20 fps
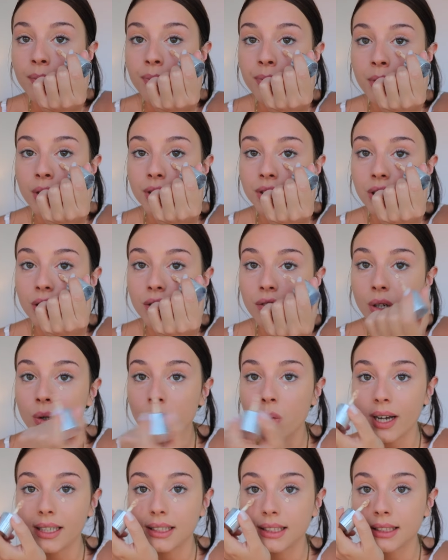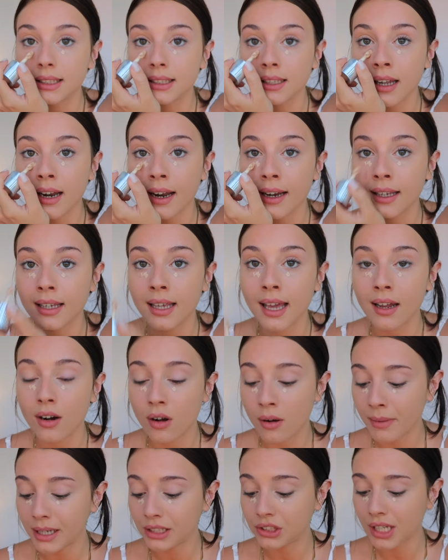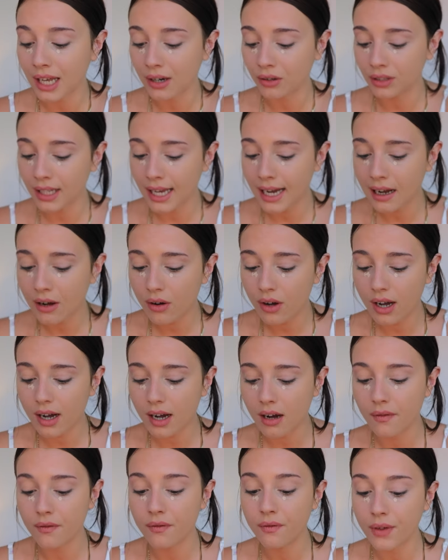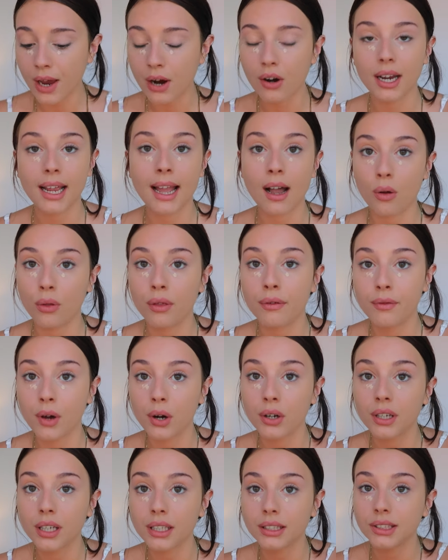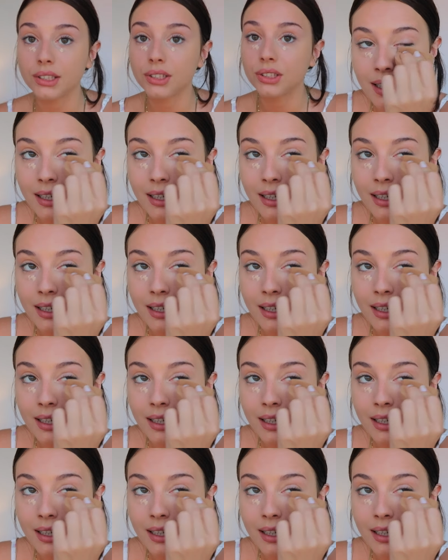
Most of the requests that I get on my channel now are very health focused.